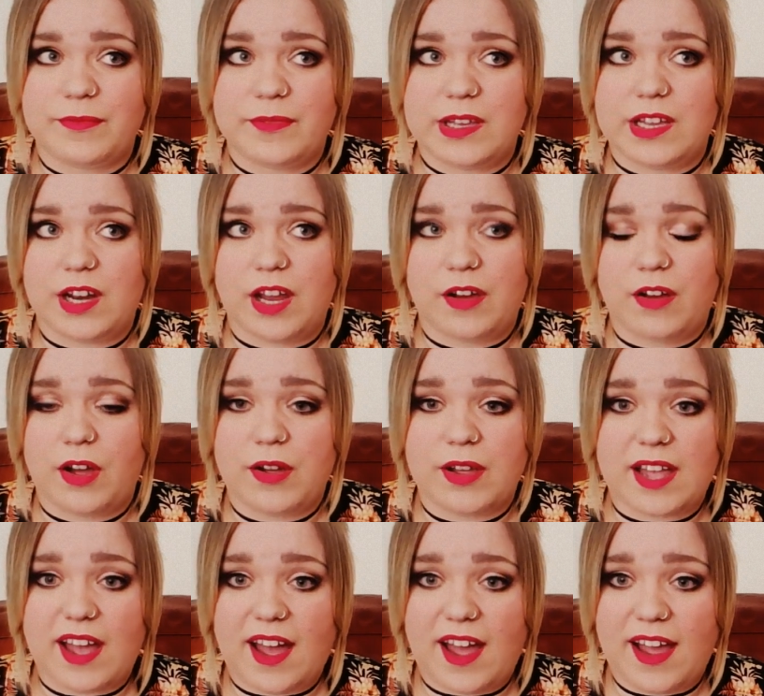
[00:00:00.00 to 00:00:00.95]

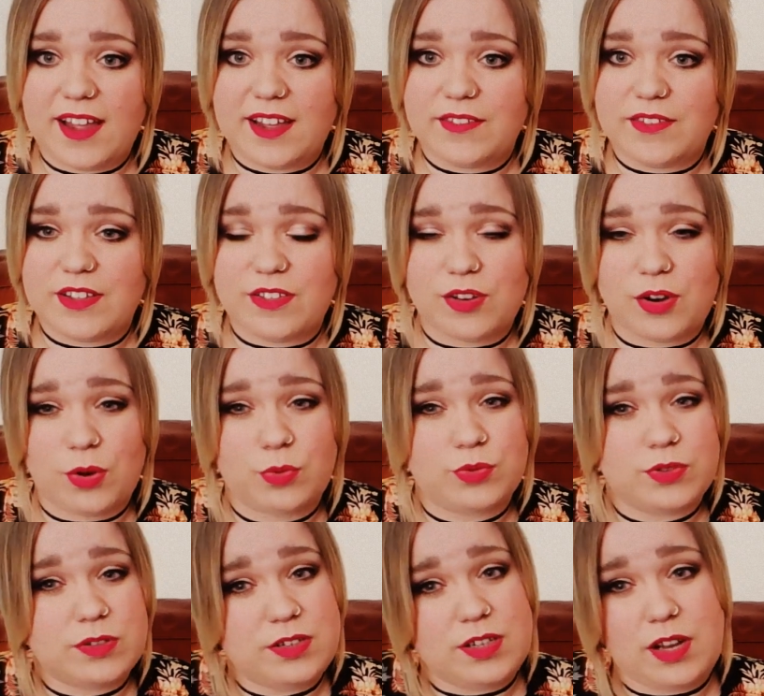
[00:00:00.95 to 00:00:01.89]
okay. If it's an
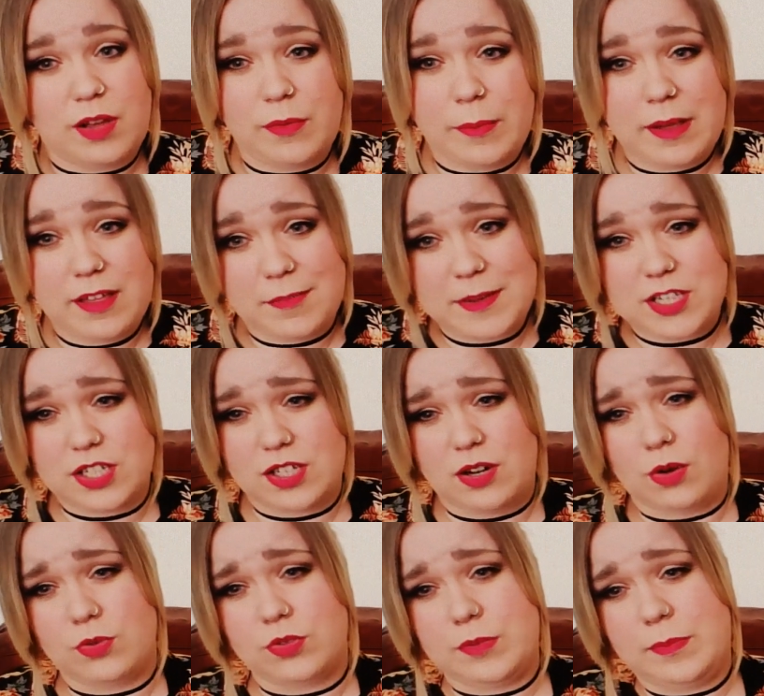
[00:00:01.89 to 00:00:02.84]
older, especially an
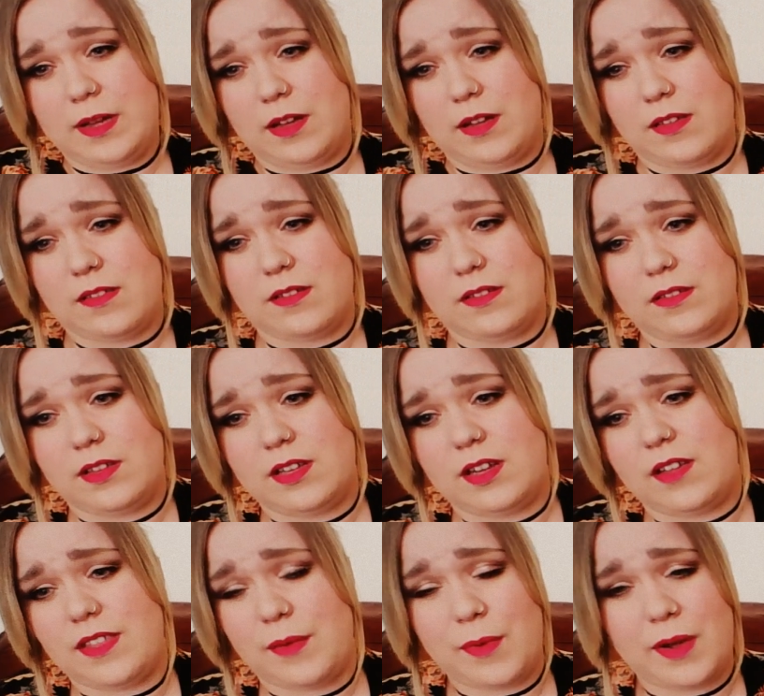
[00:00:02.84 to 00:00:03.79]
older person,
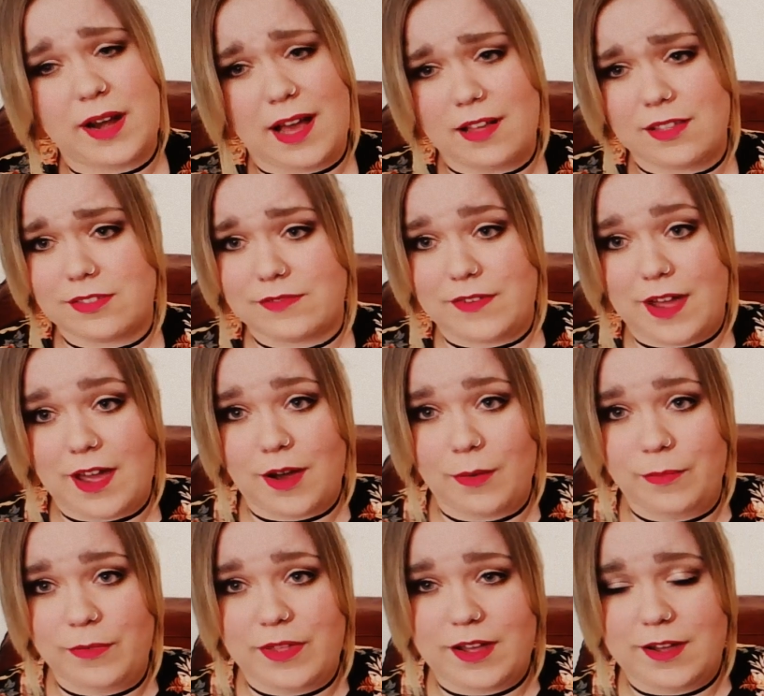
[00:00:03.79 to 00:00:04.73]
they won't ask for
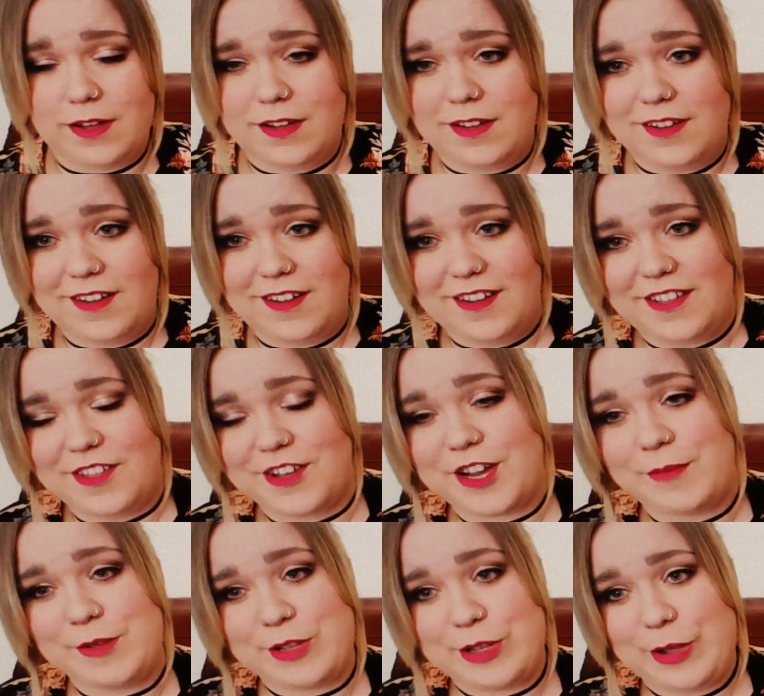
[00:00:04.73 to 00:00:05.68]
help. They're
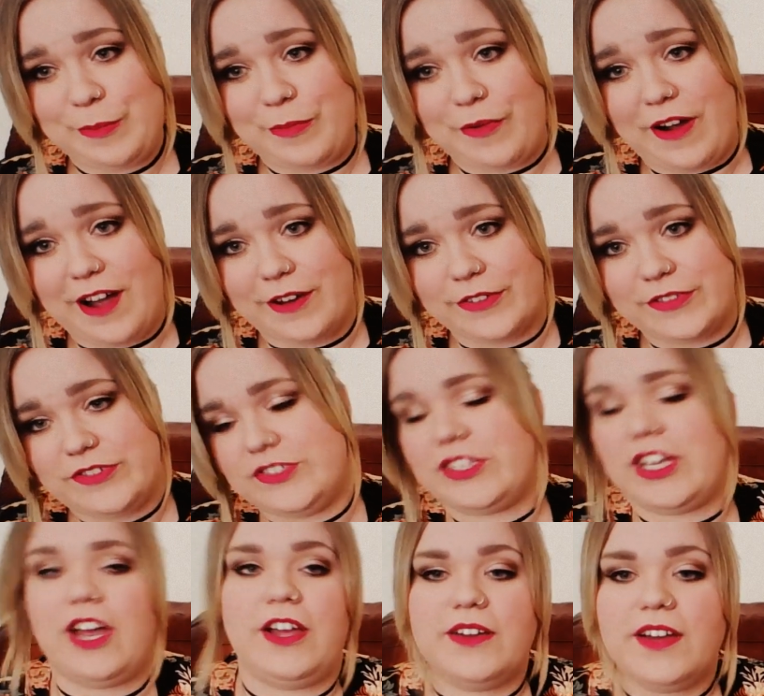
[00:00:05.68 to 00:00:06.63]
going to be too proud.
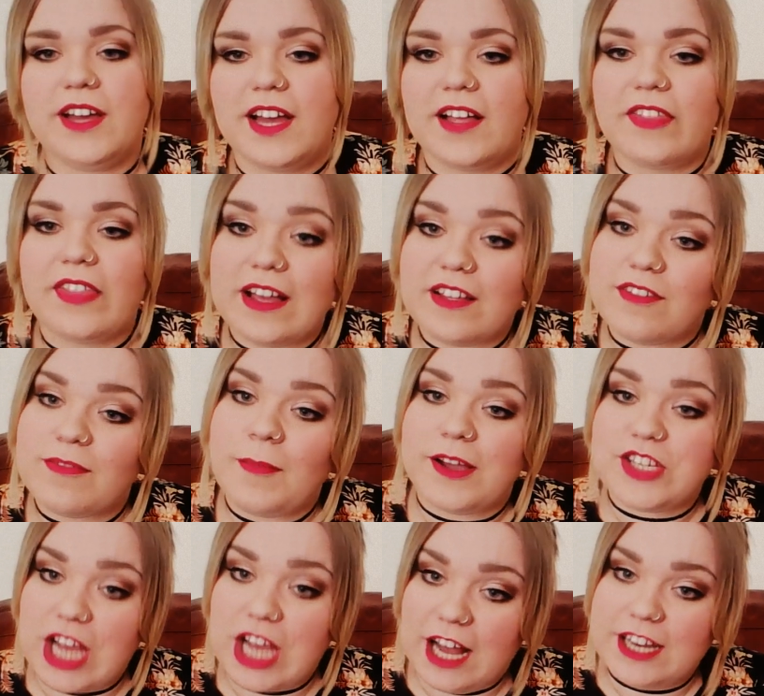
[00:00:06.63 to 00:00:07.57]
So that's my
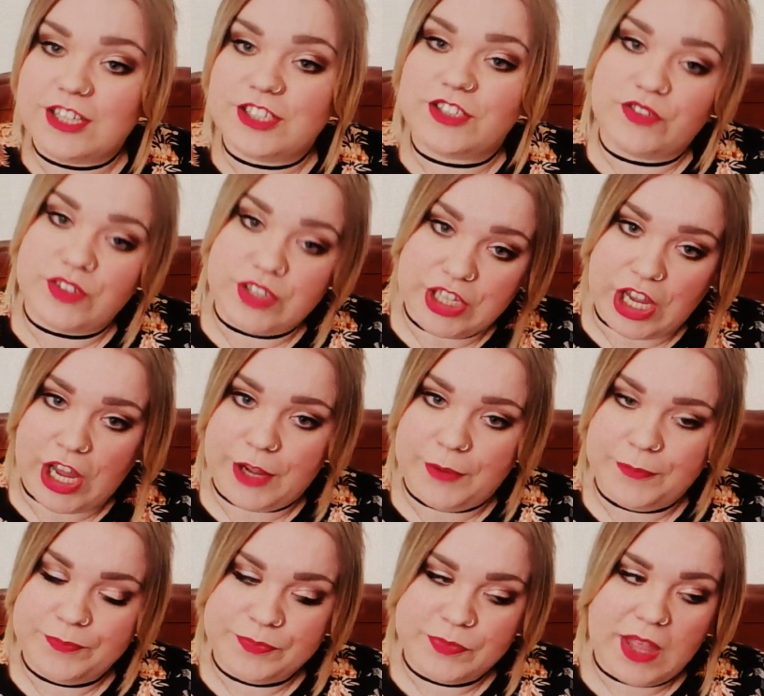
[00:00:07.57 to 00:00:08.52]
challenge for
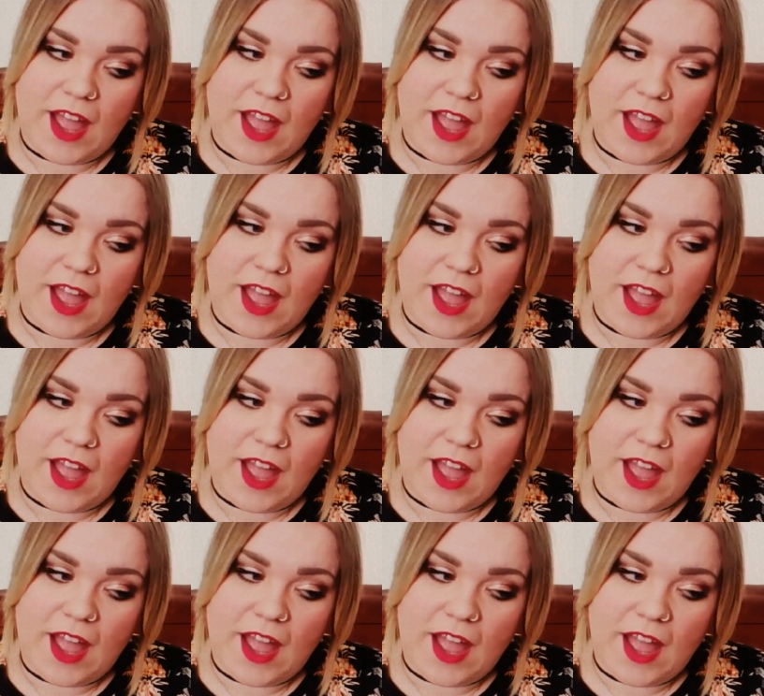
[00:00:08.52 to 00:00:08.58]
you.